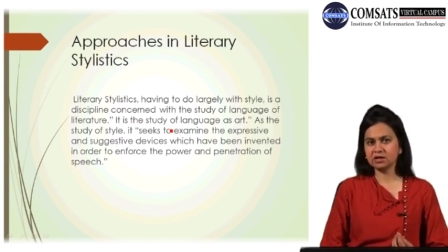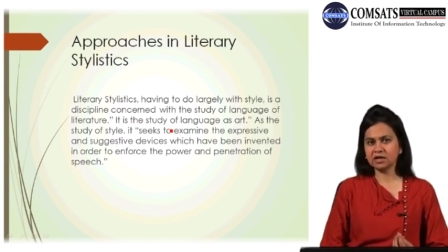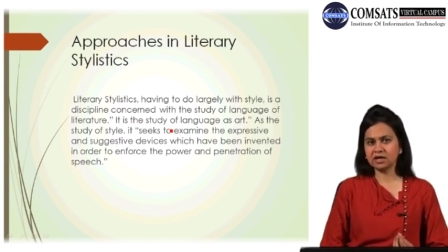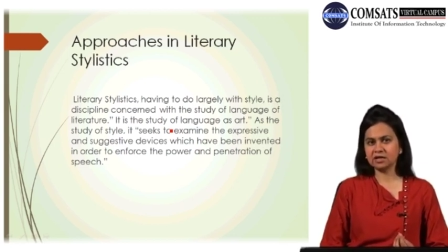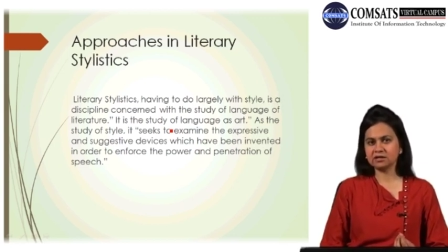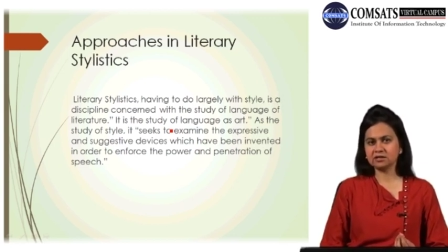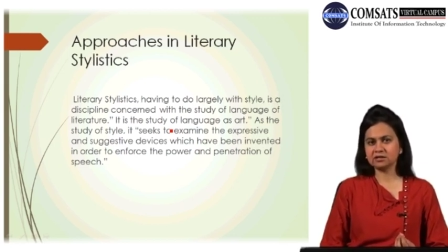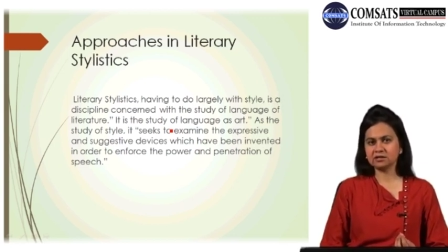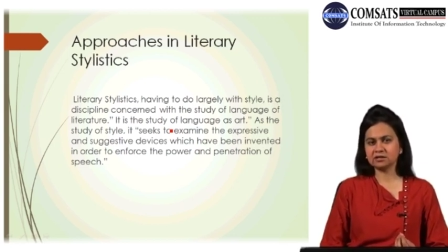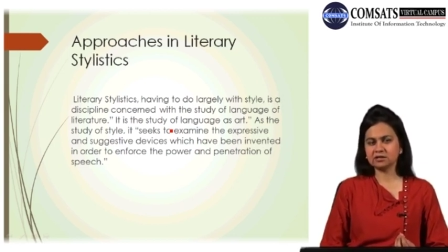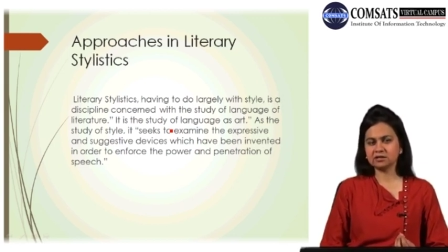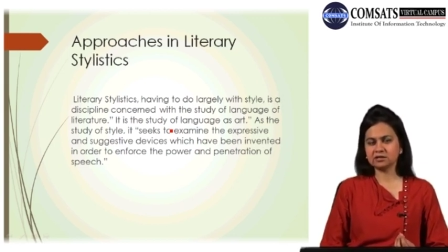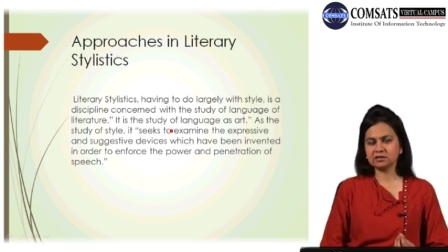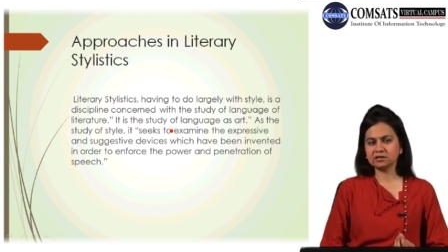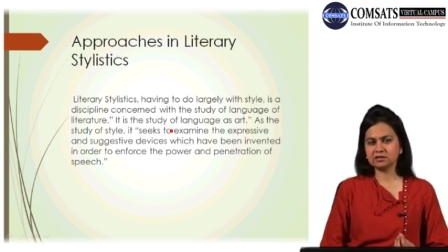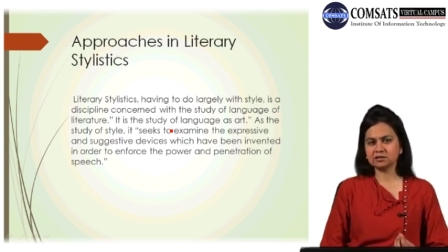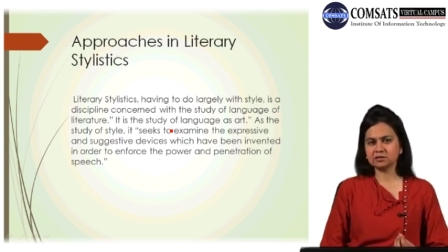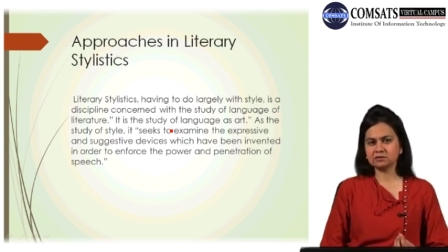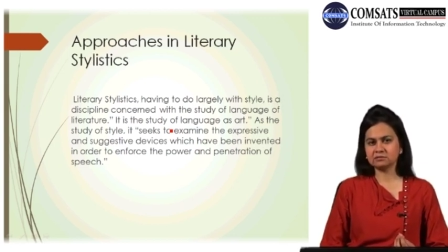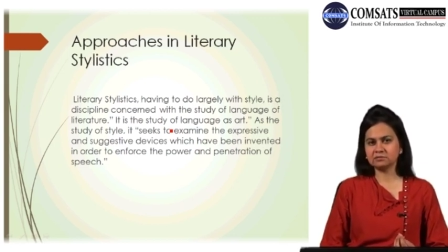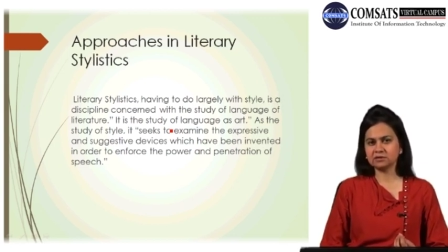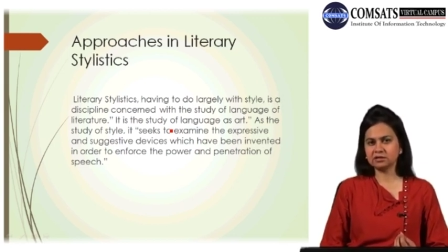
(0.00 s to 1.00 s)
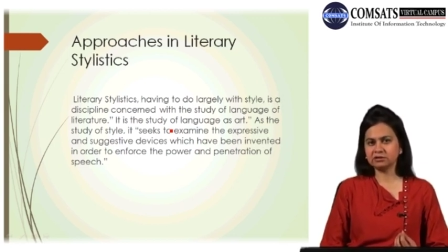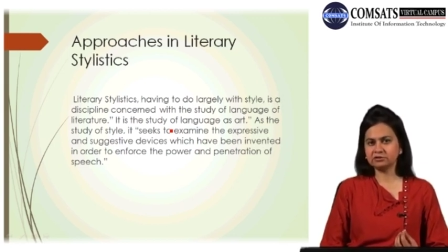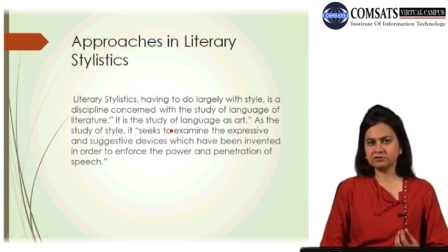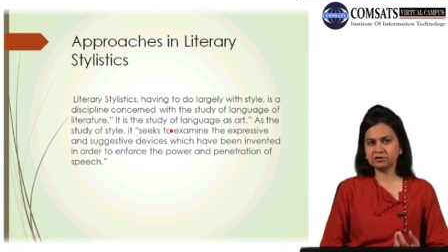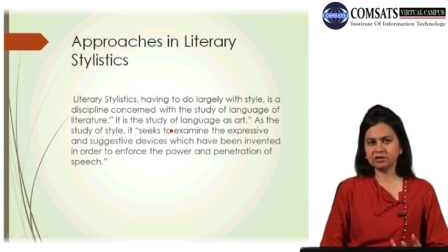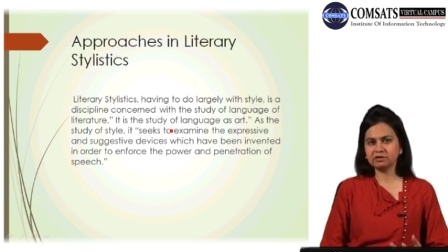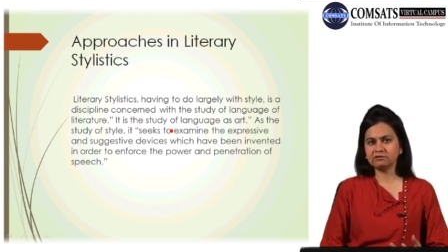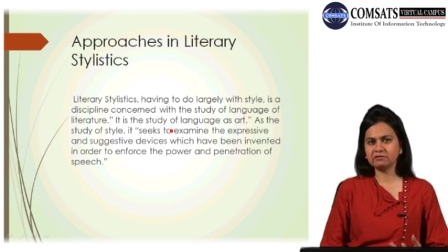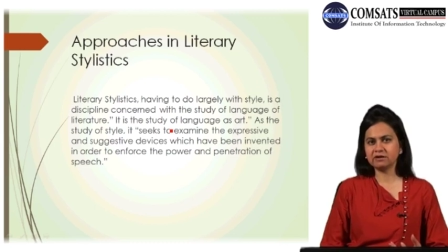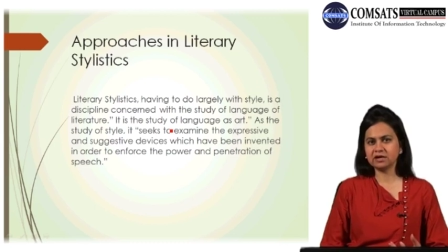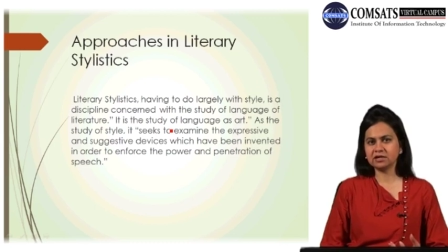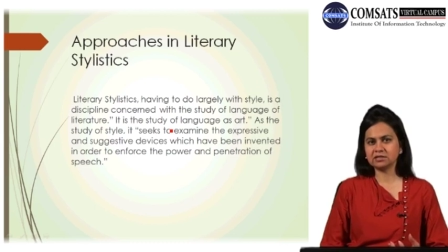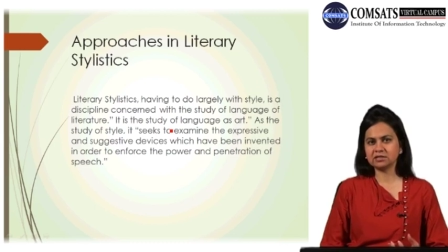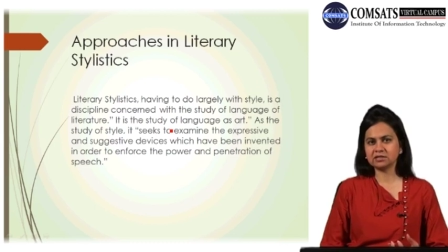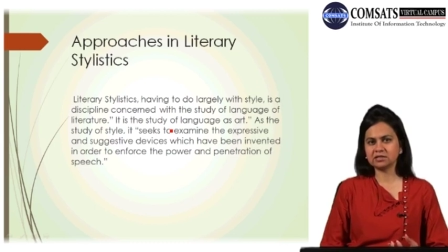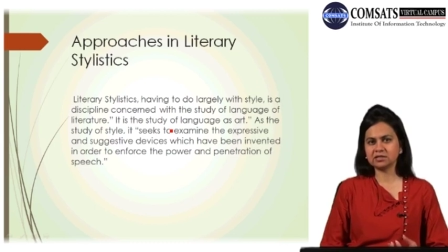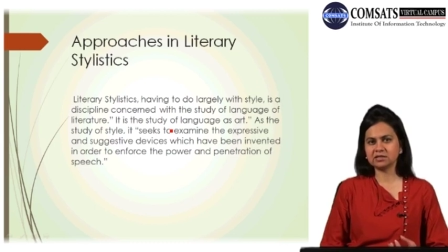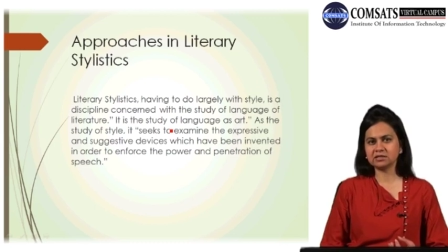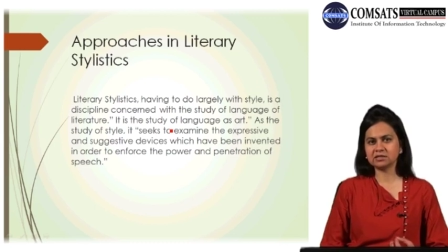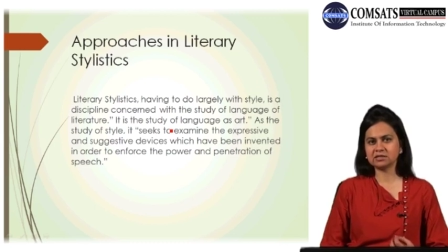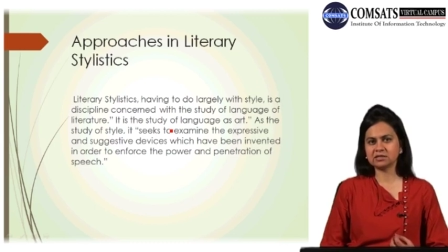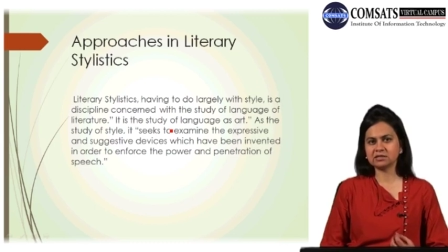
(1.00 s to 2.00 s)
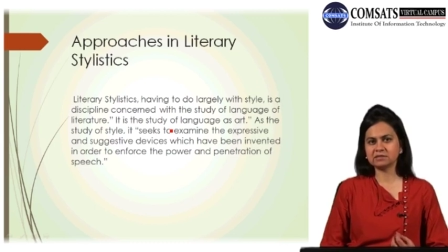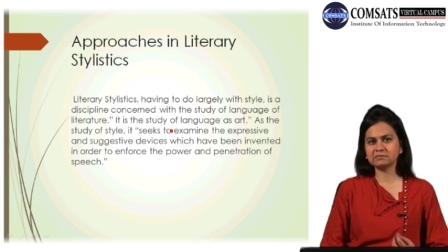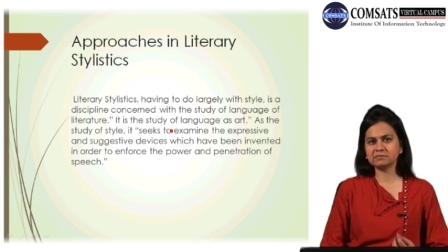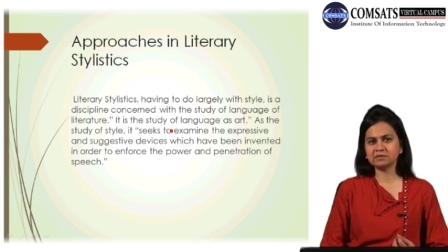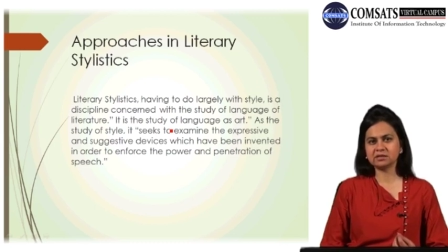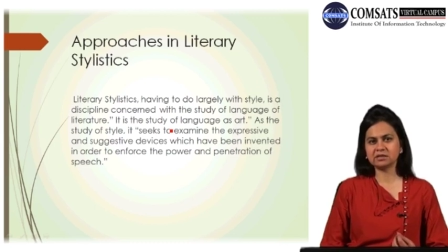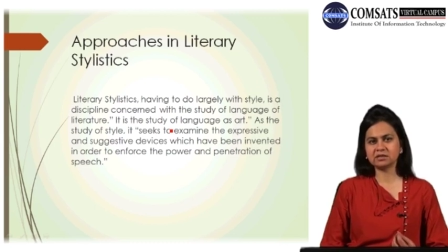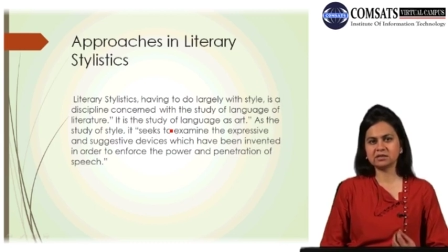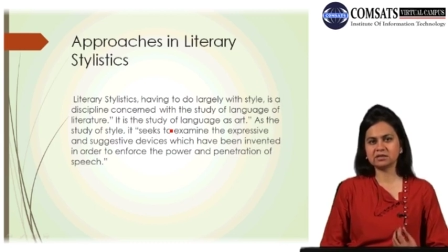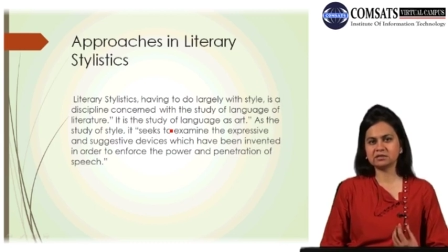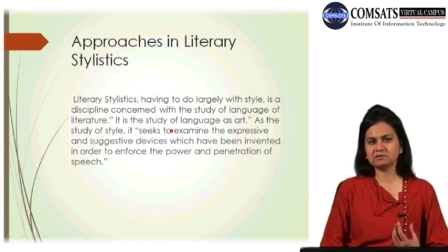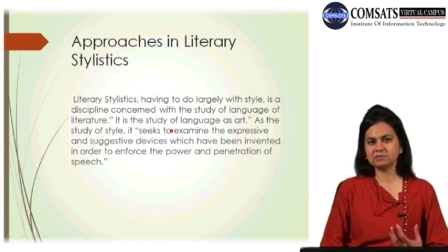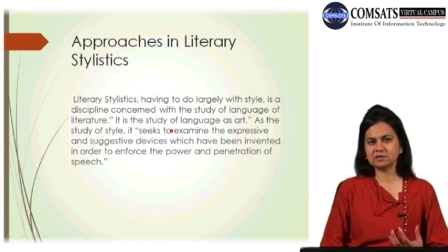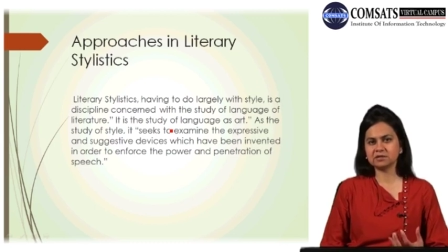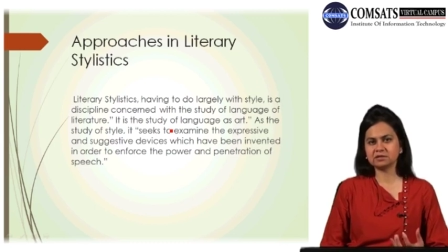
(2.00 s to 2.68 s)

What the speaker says: like literary devices, similes,